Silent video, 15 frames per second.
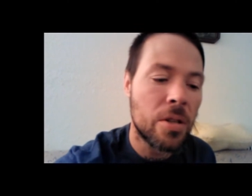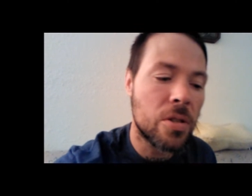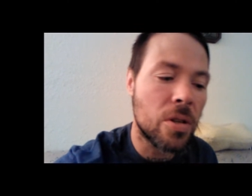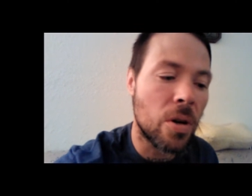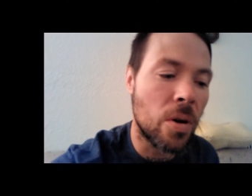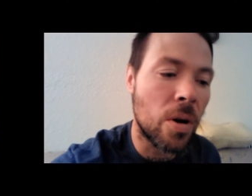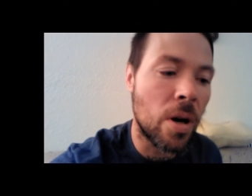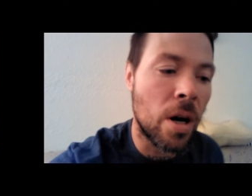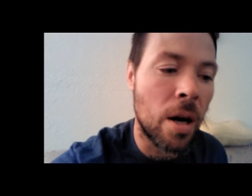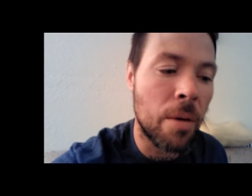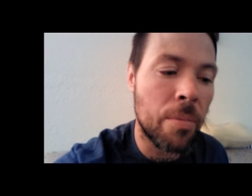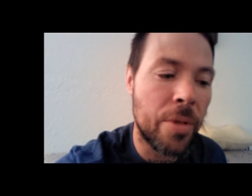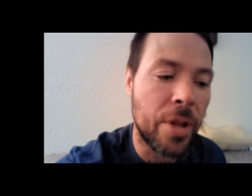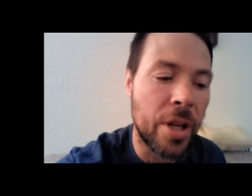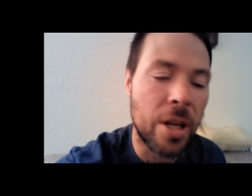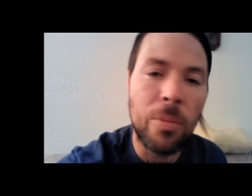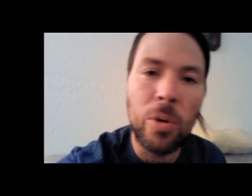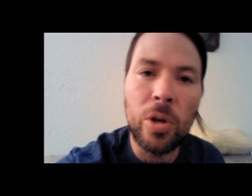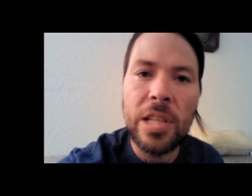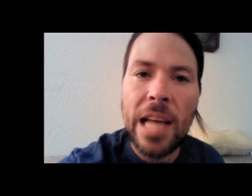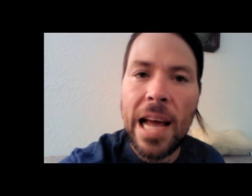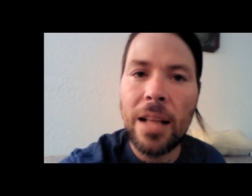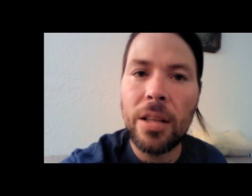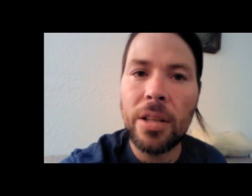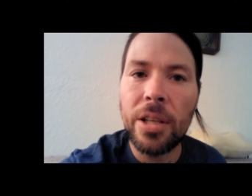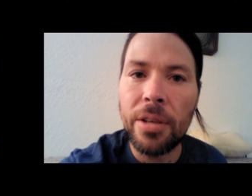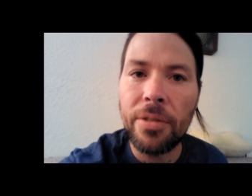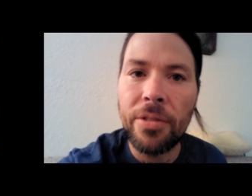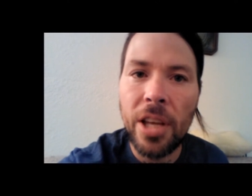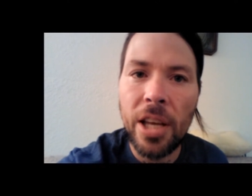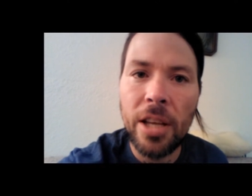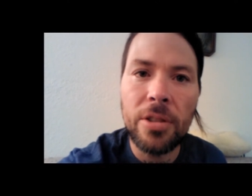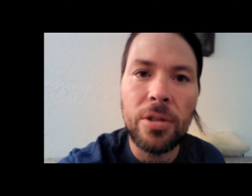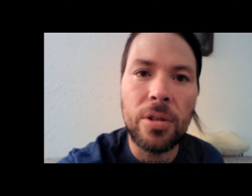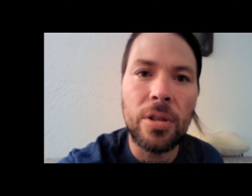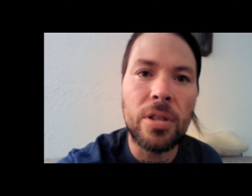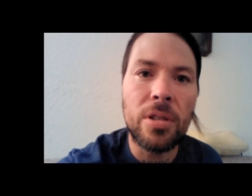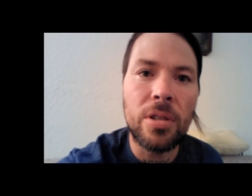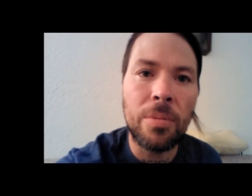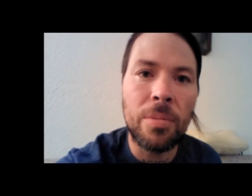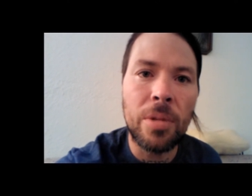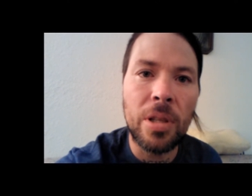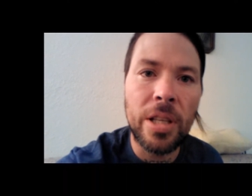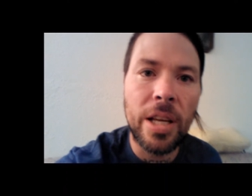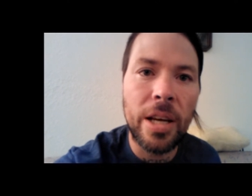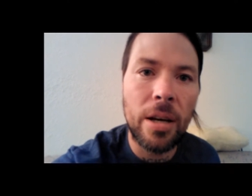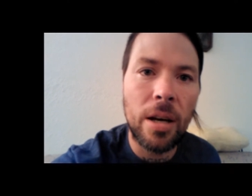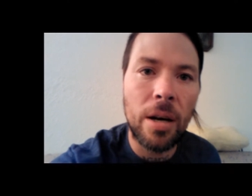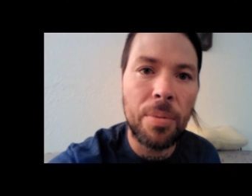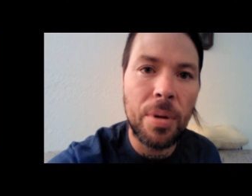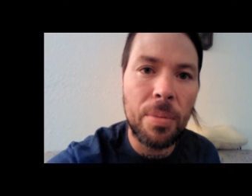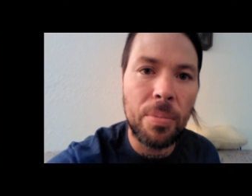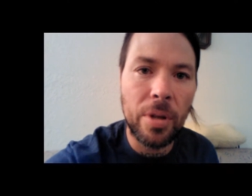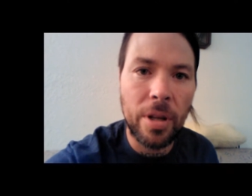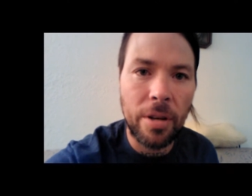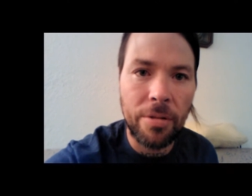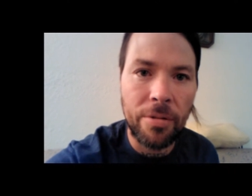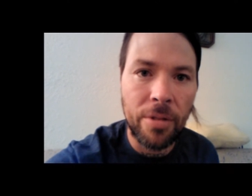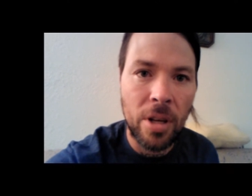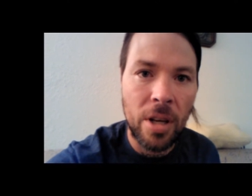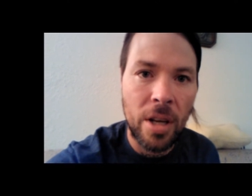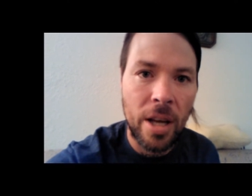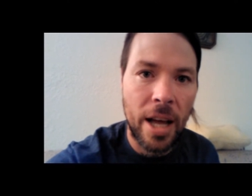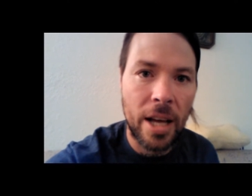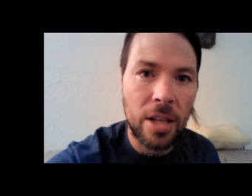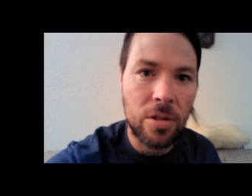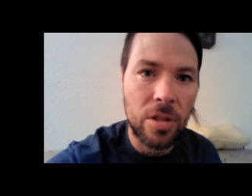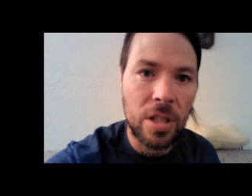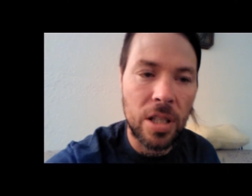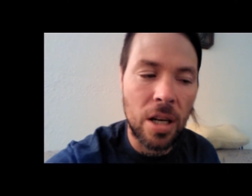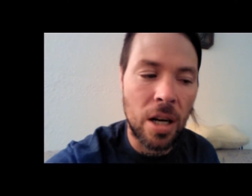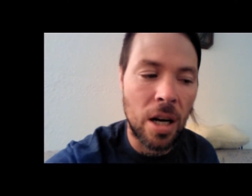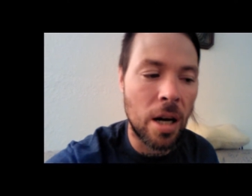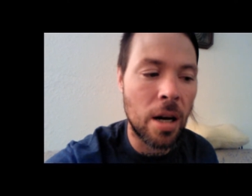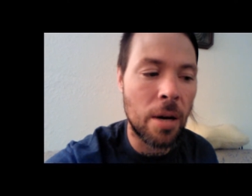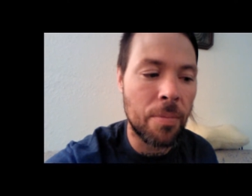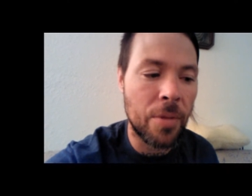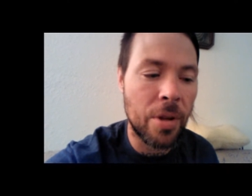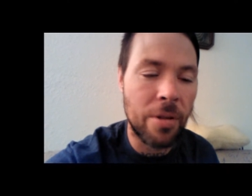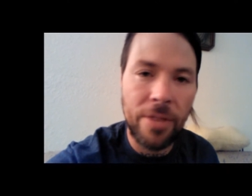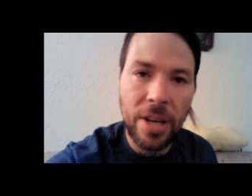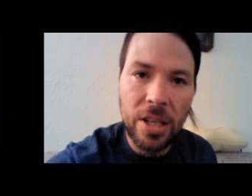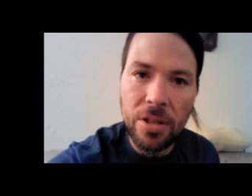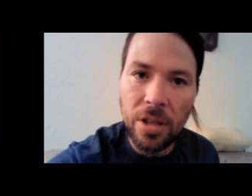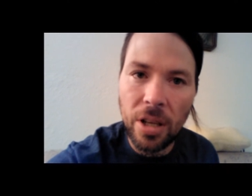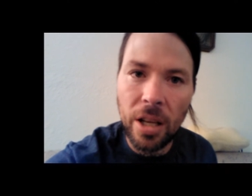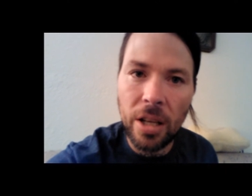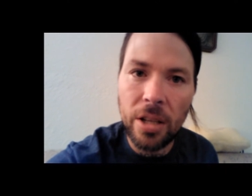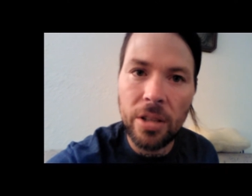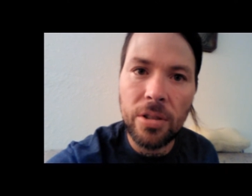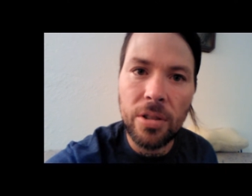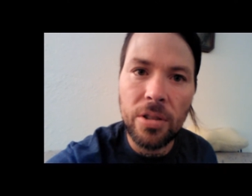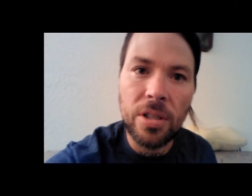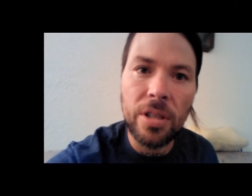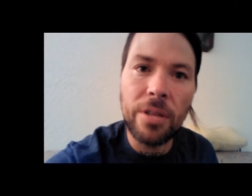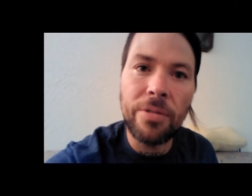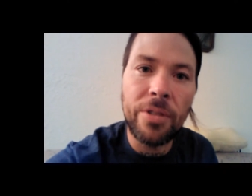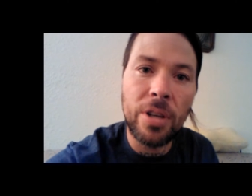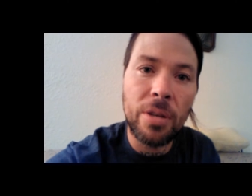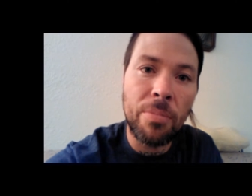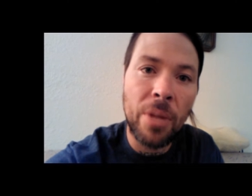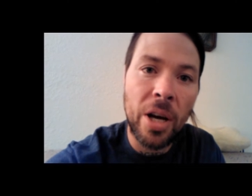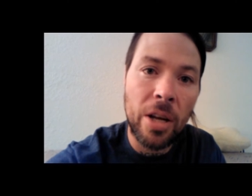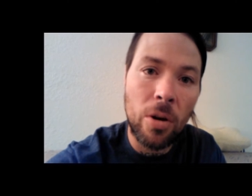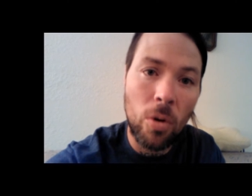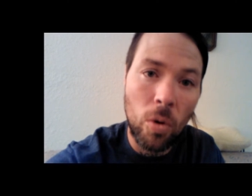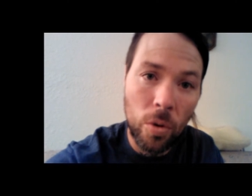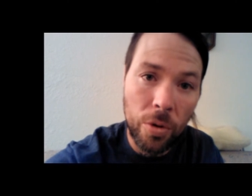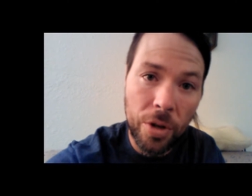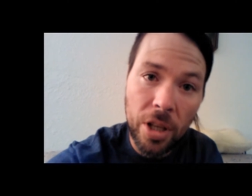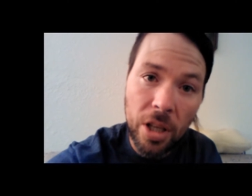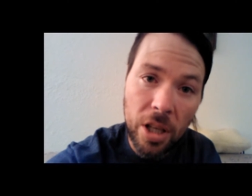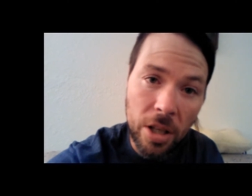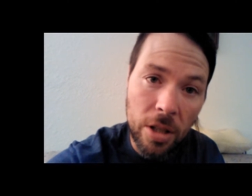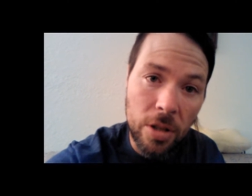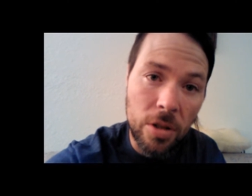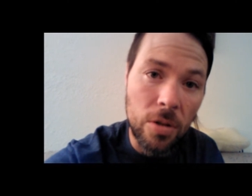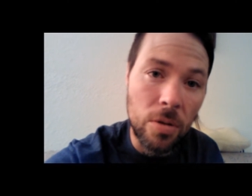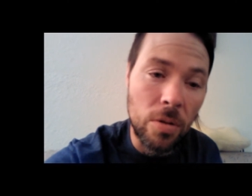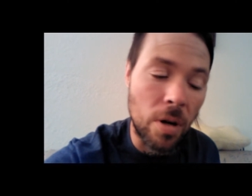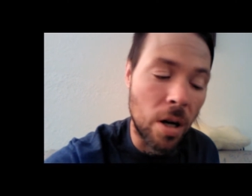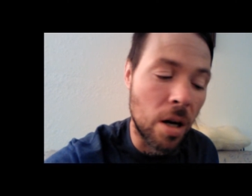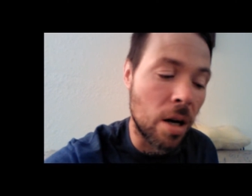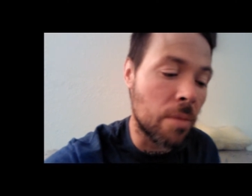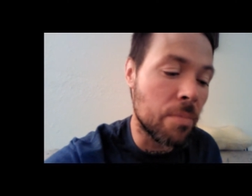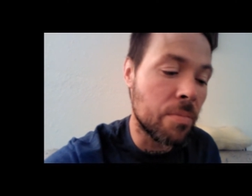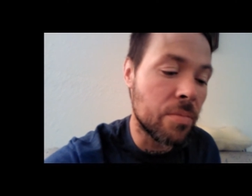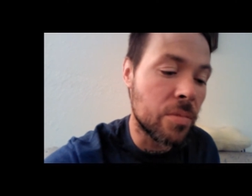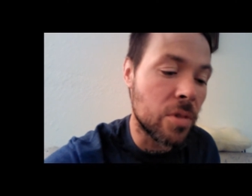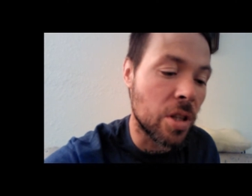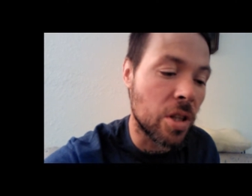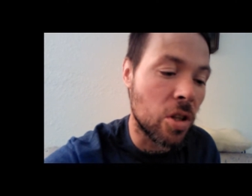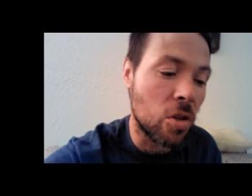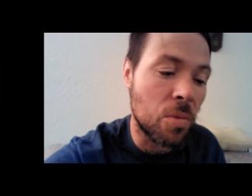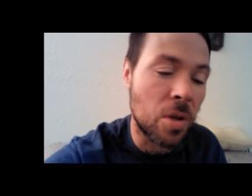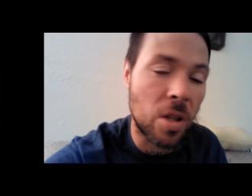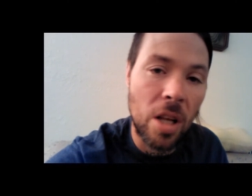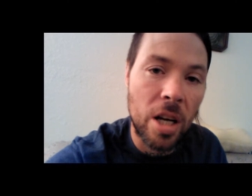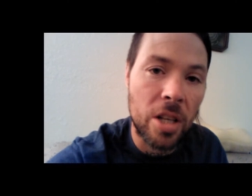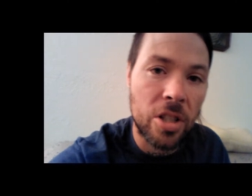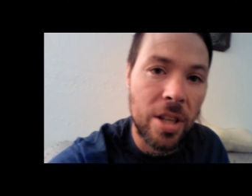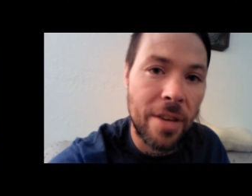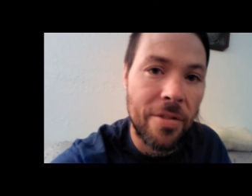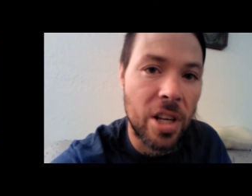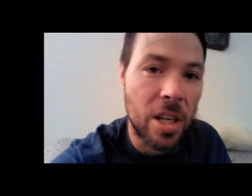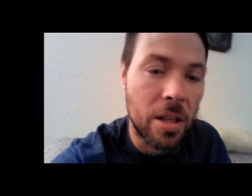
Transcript: So um, the immortality of cancer is something that uh, people have actually um, investigated to see if it might hold the key to, um, to human longevity.